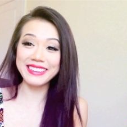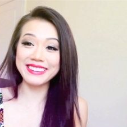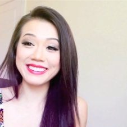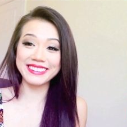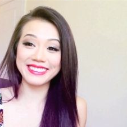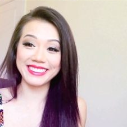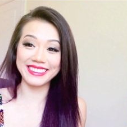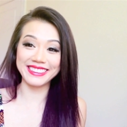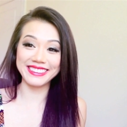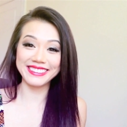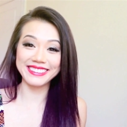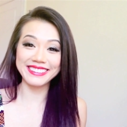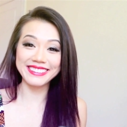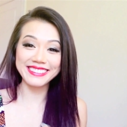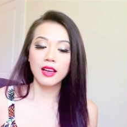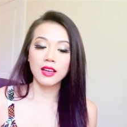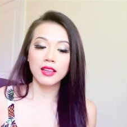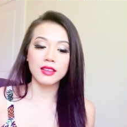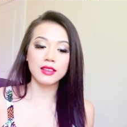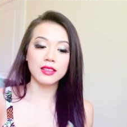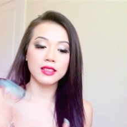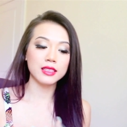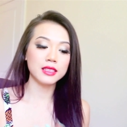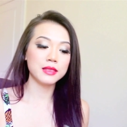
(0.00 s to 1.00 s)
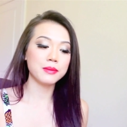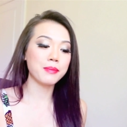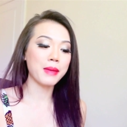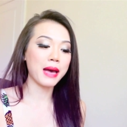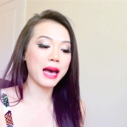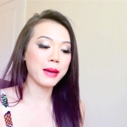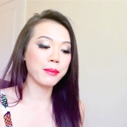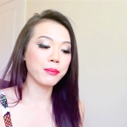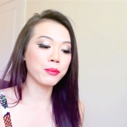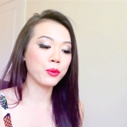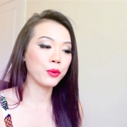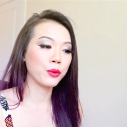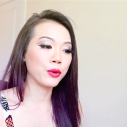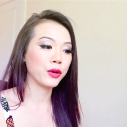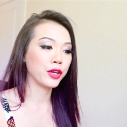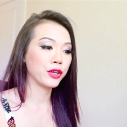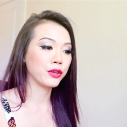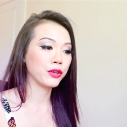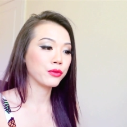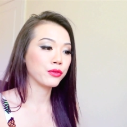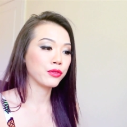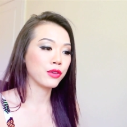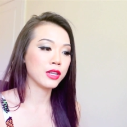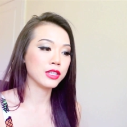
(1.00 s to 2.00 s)
amazing! This bad
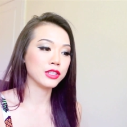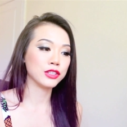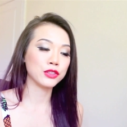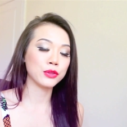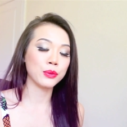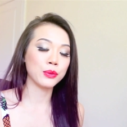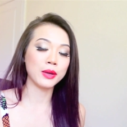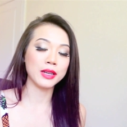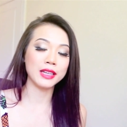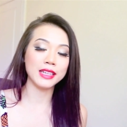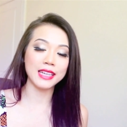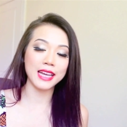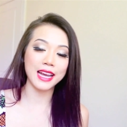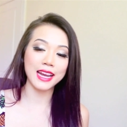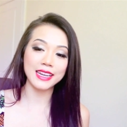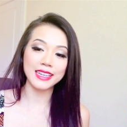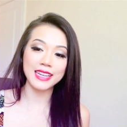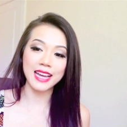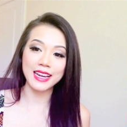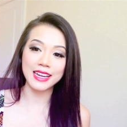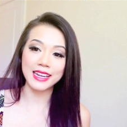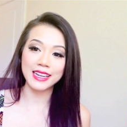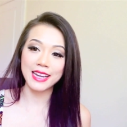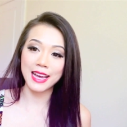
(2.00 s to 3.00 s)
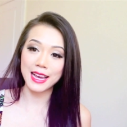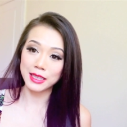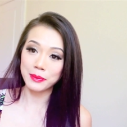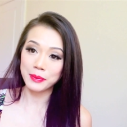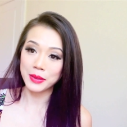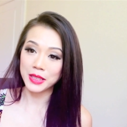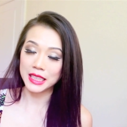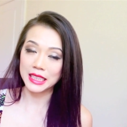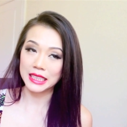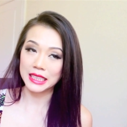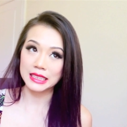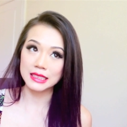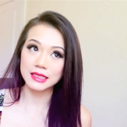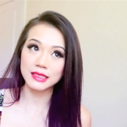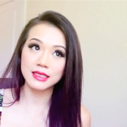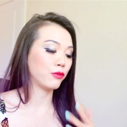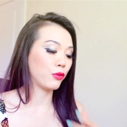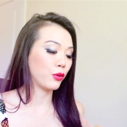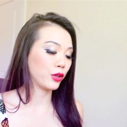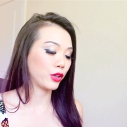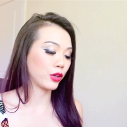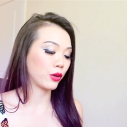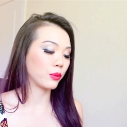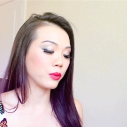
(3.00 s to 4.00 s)
boy runs $28.99 a piece.
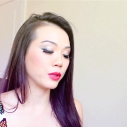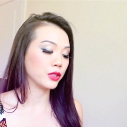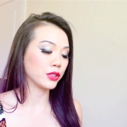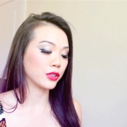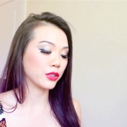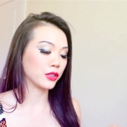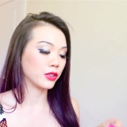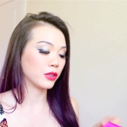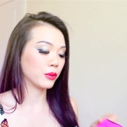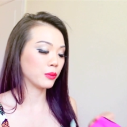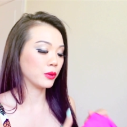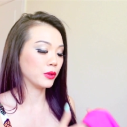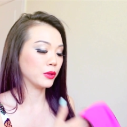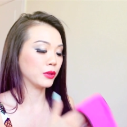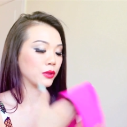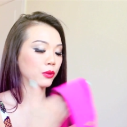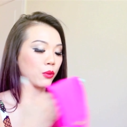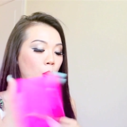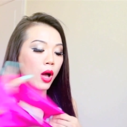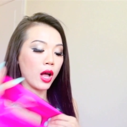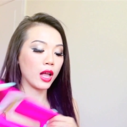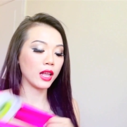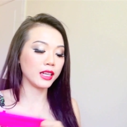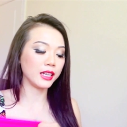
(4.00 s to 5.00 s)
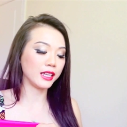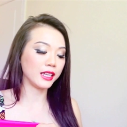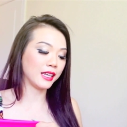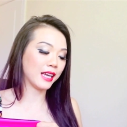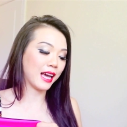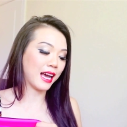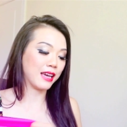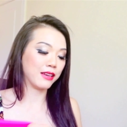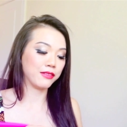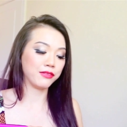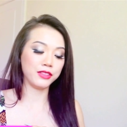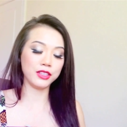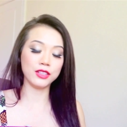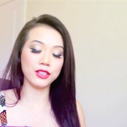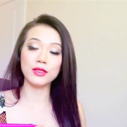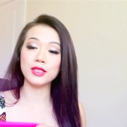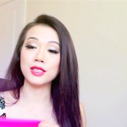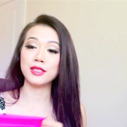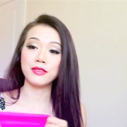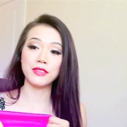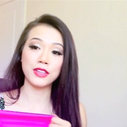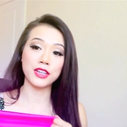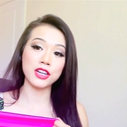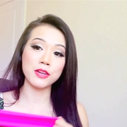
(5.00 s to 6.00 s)
For the durable quality, I feel
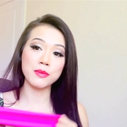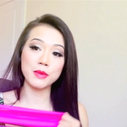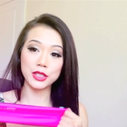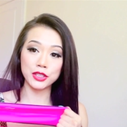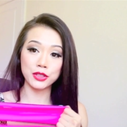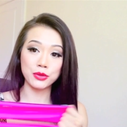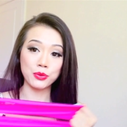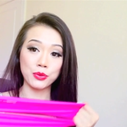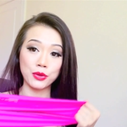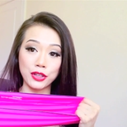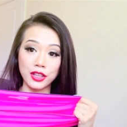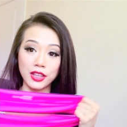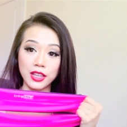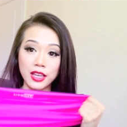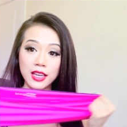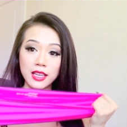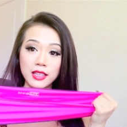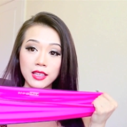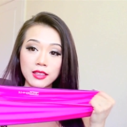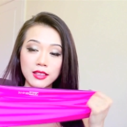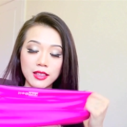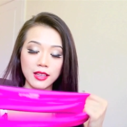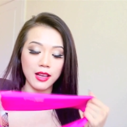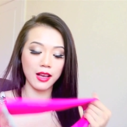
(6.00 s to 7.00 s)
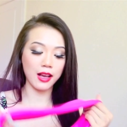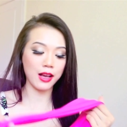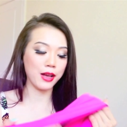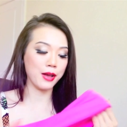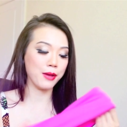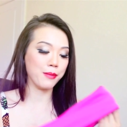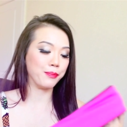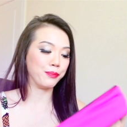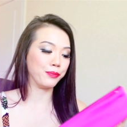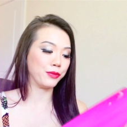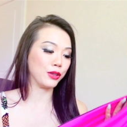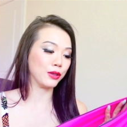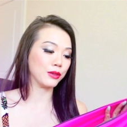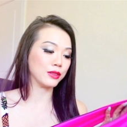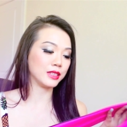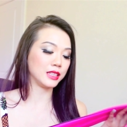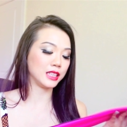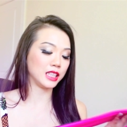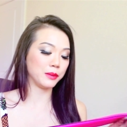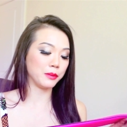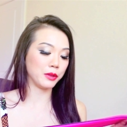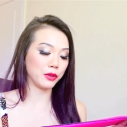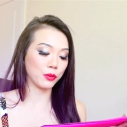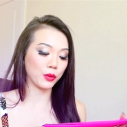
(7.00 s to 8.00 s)
it's very much worth it. Um, you'll
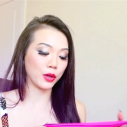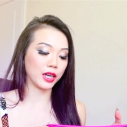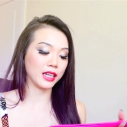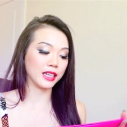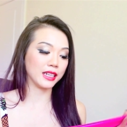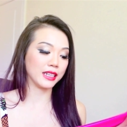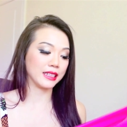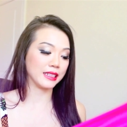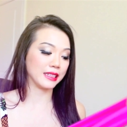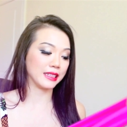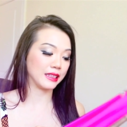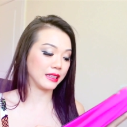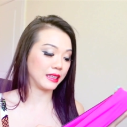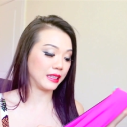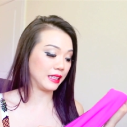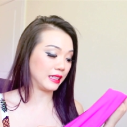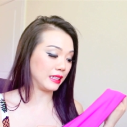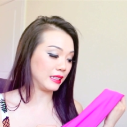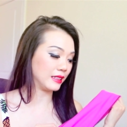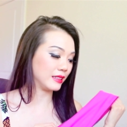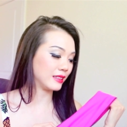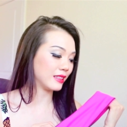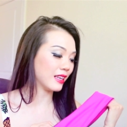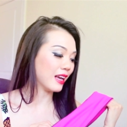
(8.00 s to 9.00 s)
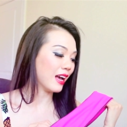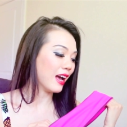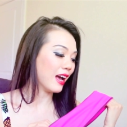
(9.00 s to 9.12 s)
see me wearing these